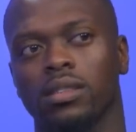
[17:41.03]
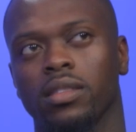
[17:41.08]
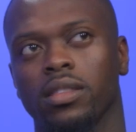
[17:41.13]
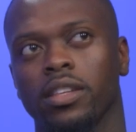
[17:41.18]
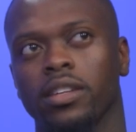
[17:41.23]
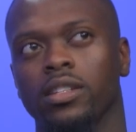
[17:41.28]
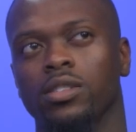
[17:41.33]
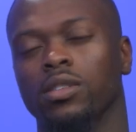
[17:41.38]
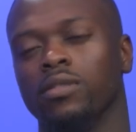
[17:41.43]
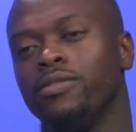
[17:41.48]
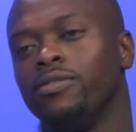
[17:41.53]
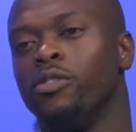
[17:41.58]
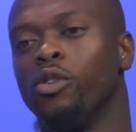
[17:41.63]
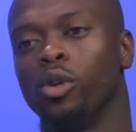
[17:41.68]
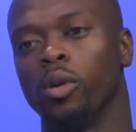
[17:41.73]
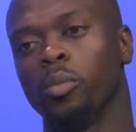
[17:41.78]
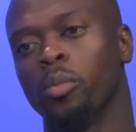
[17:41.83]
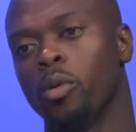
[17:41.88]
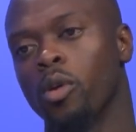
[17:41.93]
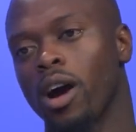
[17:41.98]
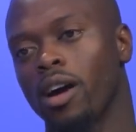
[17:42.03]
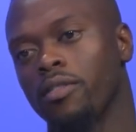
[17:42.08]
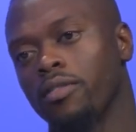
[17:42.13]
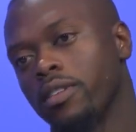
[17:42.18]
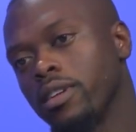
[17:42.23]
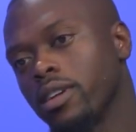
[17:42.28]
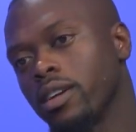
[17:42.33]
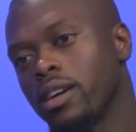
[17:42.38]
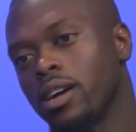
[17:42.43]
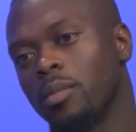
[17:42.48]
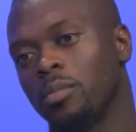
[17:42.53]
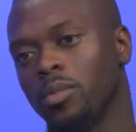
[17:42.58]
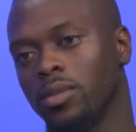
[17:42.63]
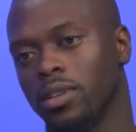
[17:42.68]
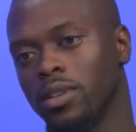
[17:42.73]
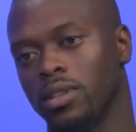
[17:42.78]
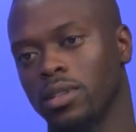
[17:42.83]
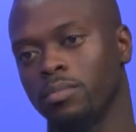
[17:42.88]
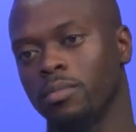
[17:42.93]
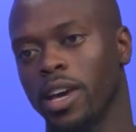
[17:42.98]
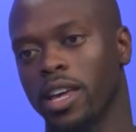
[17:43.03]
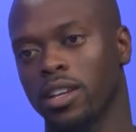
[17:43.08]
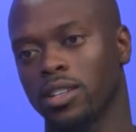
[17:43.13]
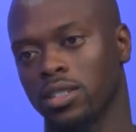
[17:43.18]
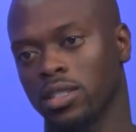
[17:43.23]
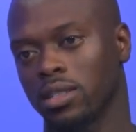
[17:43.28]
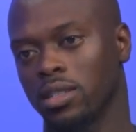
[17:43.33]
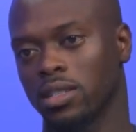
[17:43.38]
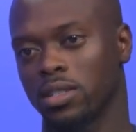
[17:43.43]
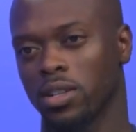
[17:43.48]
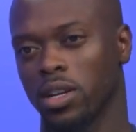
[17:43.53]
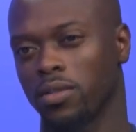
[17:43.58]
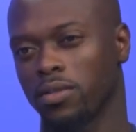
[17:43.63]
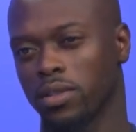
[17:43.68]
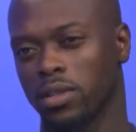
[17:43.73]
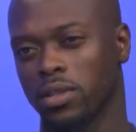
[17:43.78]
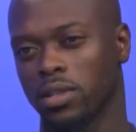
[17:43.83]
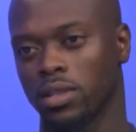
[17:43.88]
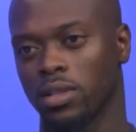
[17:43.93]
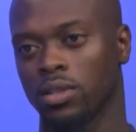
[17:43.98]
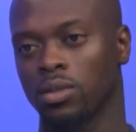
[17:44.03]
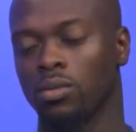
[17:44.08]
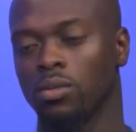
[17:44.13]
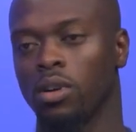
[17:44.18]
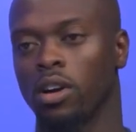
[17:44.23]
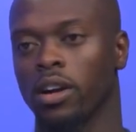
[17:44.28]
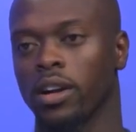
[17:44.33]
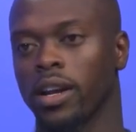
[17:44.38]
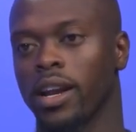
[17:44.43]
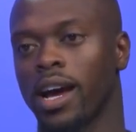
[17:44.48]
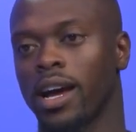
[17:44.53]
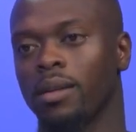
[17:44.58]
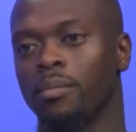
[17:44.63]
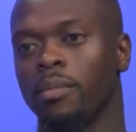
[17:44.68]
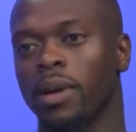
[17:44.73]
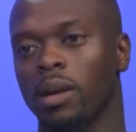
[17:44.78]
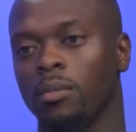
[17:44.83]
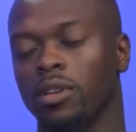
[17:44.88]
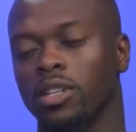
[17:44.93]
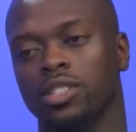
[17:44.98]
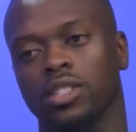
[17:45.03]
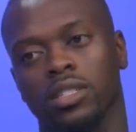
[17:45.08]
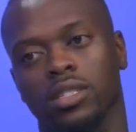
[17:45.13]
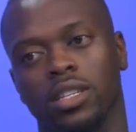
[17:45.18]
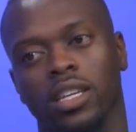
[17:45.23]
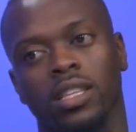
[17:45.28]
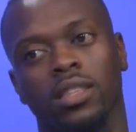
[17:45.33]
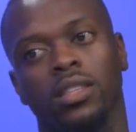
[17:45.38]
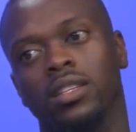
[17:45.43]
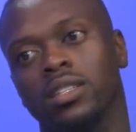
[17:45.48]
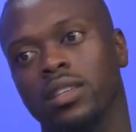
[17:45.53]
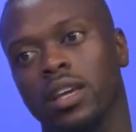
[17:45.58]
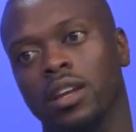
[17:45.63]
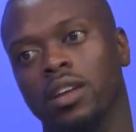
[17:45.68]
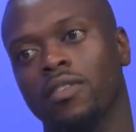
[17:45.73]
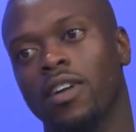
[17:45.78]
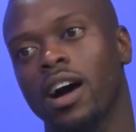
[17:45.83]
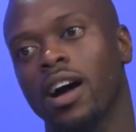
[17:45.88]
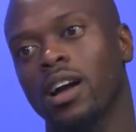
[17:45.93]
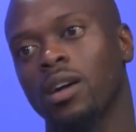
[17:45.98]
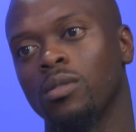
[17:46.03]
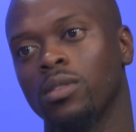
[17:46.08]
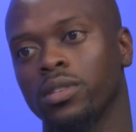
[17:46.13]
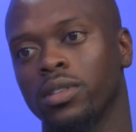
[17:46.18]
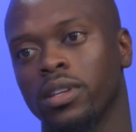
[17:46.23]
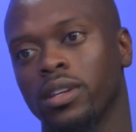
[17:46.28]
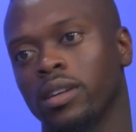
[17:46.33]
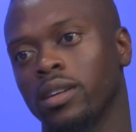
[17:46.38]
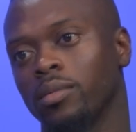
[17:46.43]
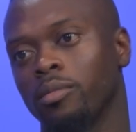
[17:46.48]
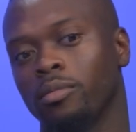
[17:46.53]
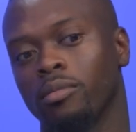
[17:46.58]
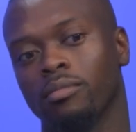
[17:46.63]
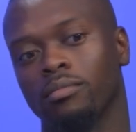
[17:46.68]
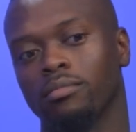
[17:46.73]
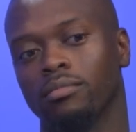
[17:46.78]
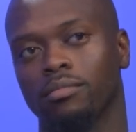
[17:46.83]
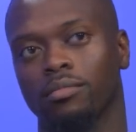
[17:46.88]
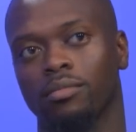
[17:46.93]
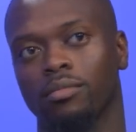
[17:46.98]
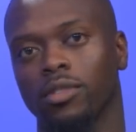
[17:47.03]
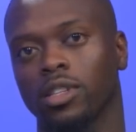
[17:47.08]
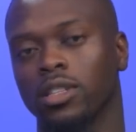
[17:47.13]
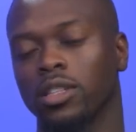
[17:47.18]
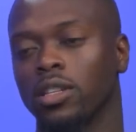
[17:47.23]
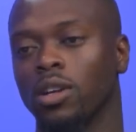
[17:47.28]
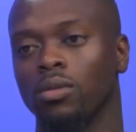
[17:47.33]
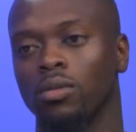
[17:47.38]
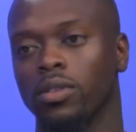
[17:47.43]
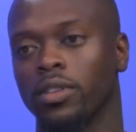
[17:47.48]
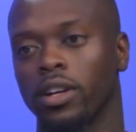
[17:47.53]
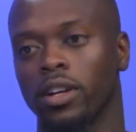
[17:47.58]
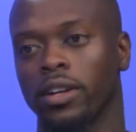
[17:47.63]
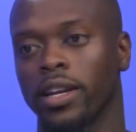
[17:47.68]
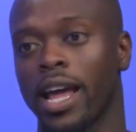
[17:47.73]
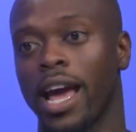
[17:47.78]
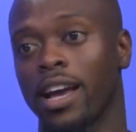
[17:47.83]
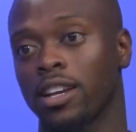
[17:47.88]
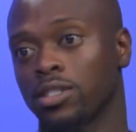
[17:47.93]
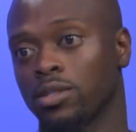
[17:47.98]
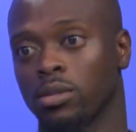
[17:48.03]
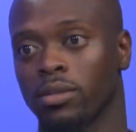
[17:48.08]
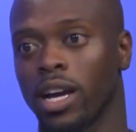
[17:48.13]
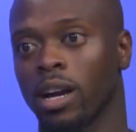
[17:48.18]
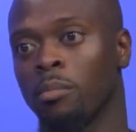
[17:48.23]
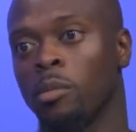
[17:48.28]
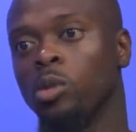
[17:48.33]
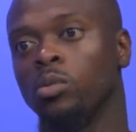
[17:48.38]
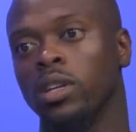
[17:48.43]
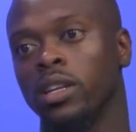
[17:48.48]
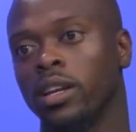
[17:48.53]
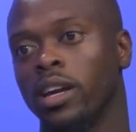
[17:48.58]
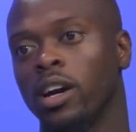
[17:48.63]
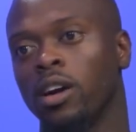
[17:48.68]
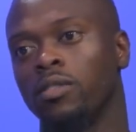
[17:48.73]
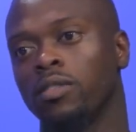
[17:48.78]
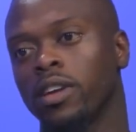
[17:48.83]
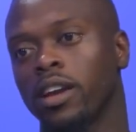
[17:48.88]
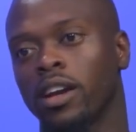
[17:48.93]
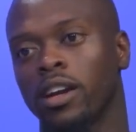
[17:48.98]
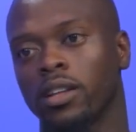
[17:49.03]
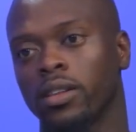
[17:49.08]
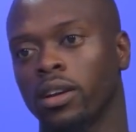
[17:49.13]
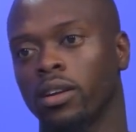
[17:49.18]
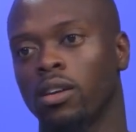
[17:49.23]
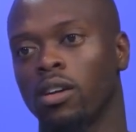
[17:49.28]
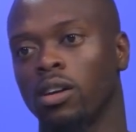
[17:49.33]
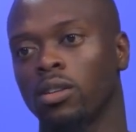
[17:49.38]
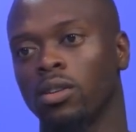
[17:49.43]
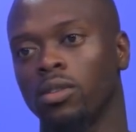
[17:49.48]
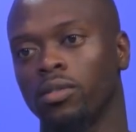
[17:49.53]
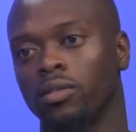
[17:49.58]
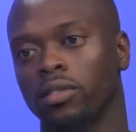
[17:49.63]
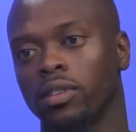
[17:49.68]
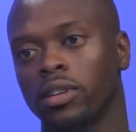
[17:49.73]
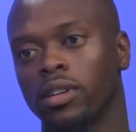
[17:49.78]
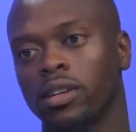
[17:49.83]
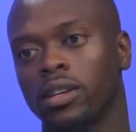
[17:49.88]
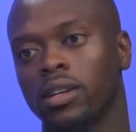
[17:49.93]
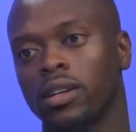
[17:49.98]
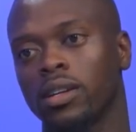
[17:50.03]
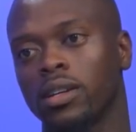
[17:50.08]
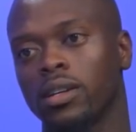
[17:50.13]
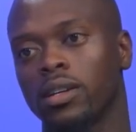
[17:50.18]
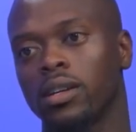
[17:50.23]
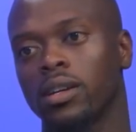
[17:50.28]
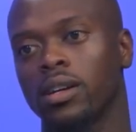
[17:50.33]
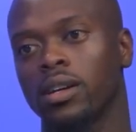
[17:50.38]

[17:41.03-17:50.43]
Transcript: these are for-profit companies managing the services who okay. are not maybe just in the state of Iowa. They're lo- okay. they're national, like Molina Healthcare, they're all over national.